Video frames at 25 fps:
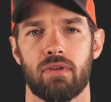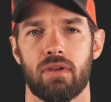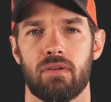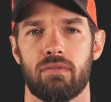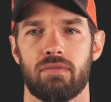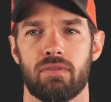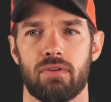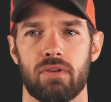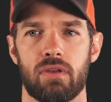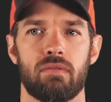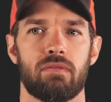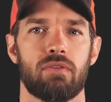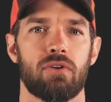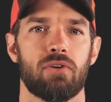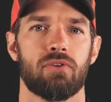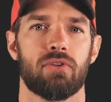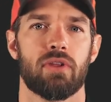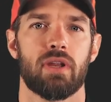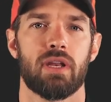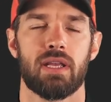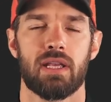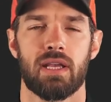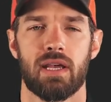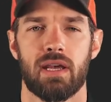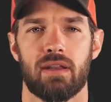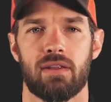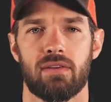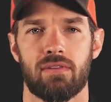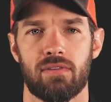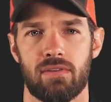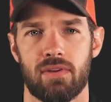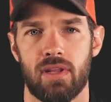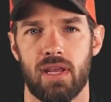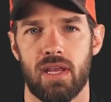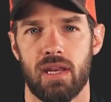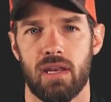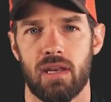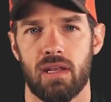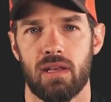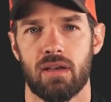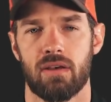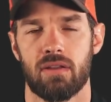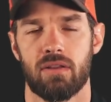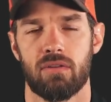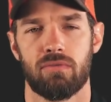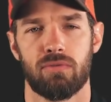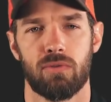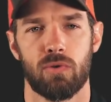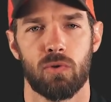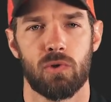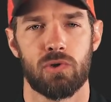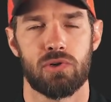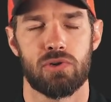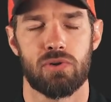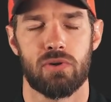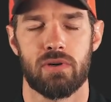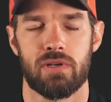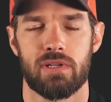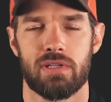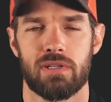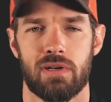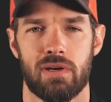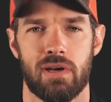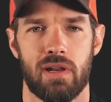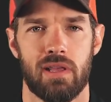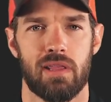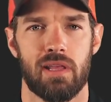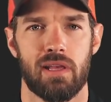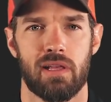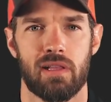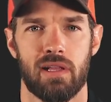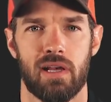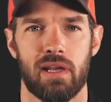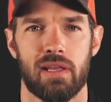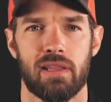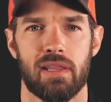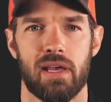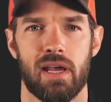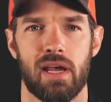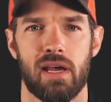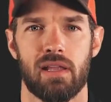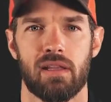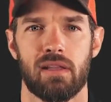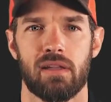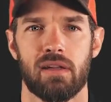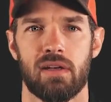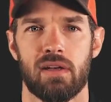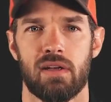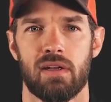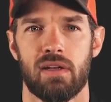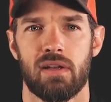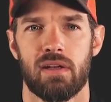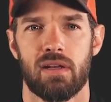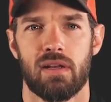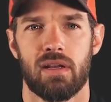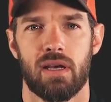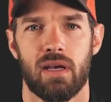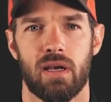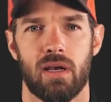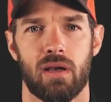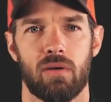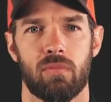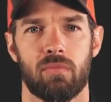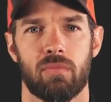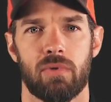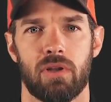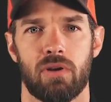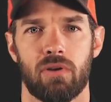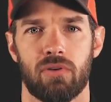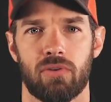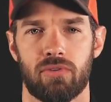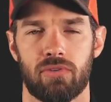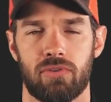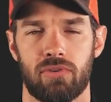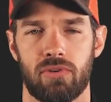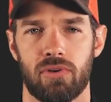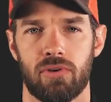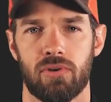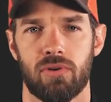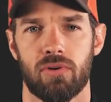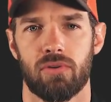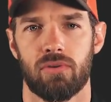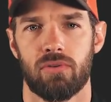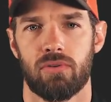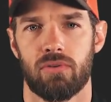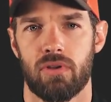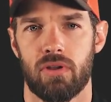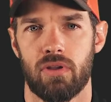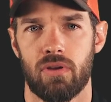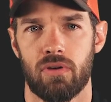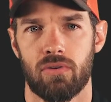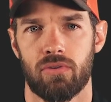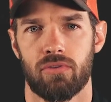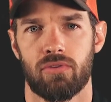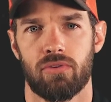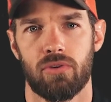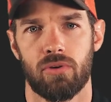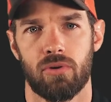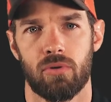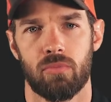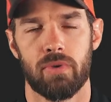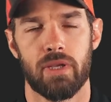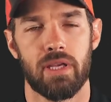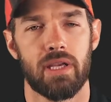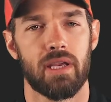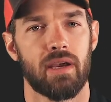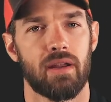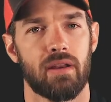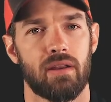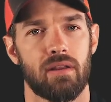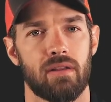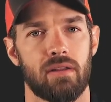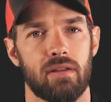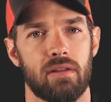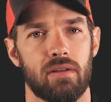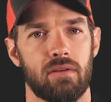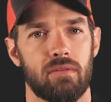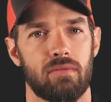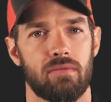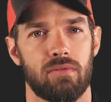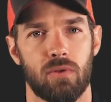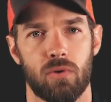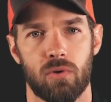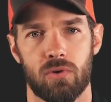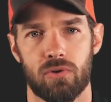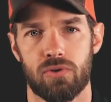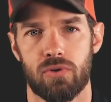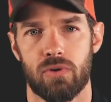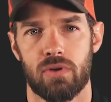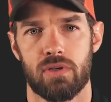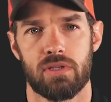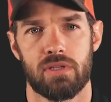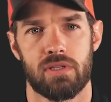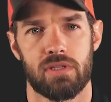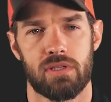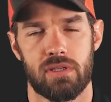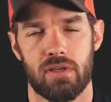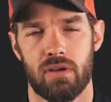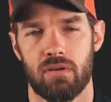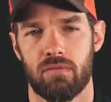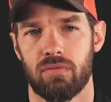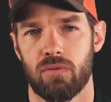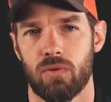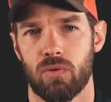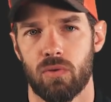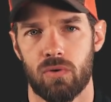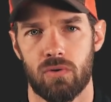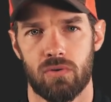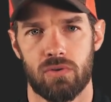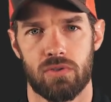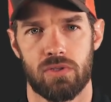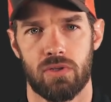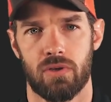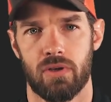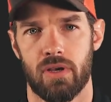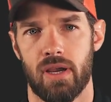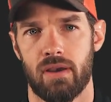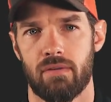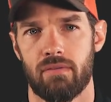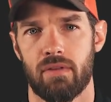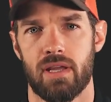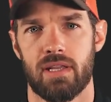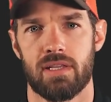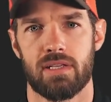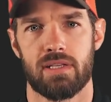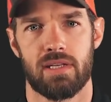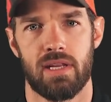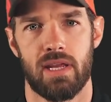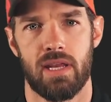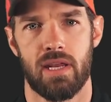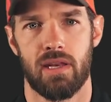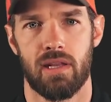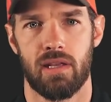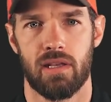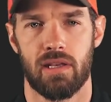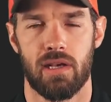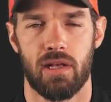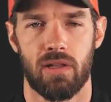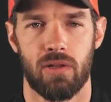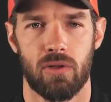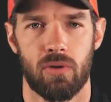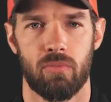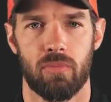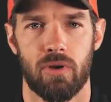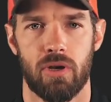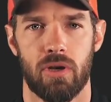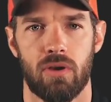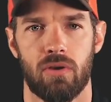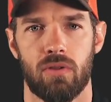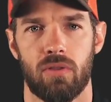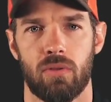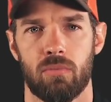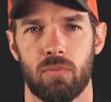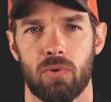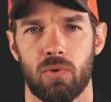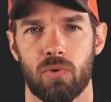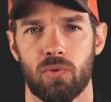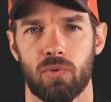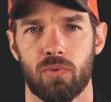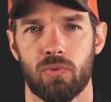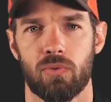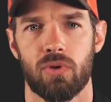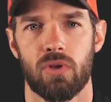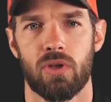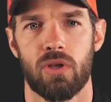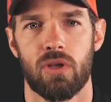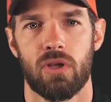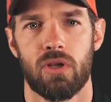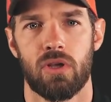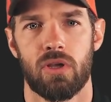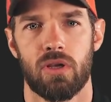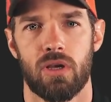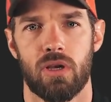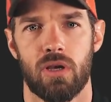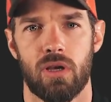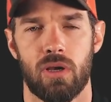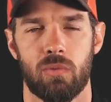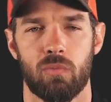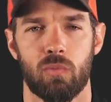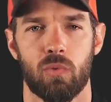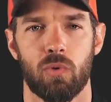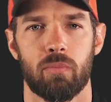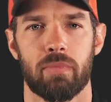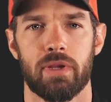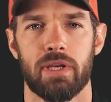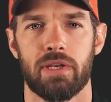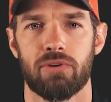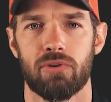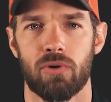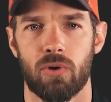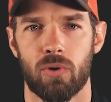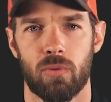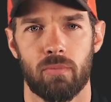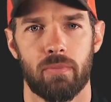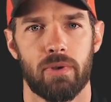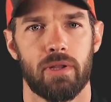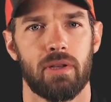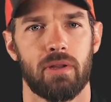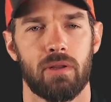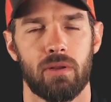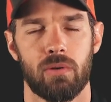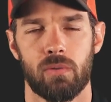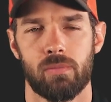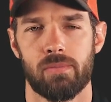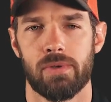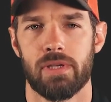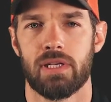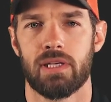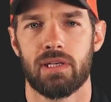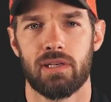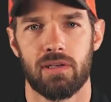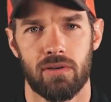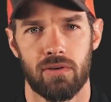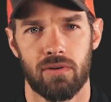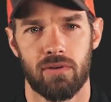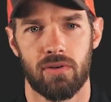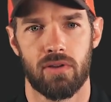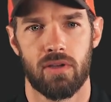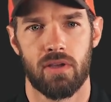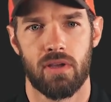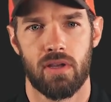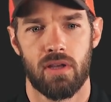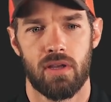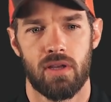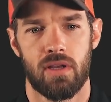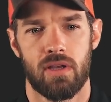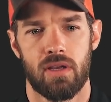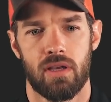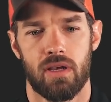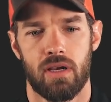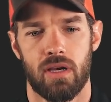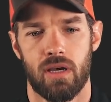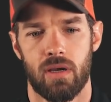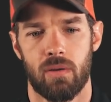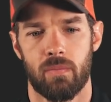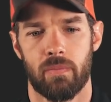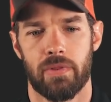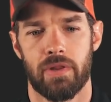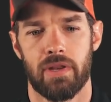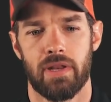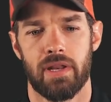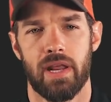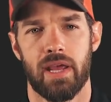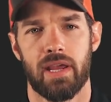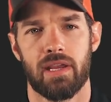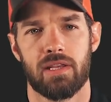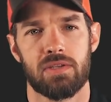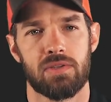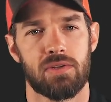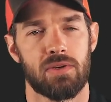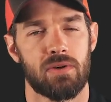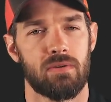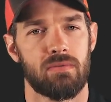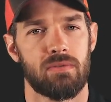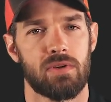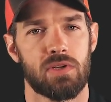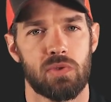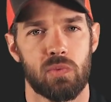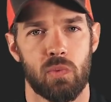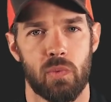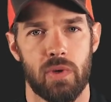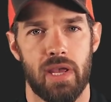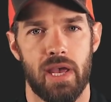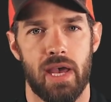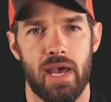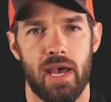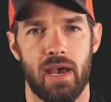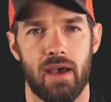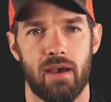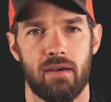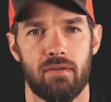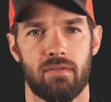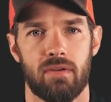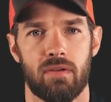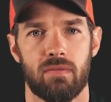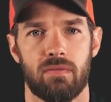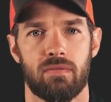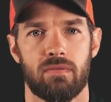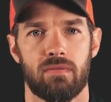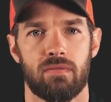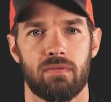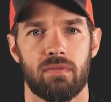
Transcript: if there's any kind of staining on the floor joists or anything like that, it'll still be kind of, the floor joists and subfloor will still have that staining color, but all the mold will be dormant. It'll be killed. The next service we have, if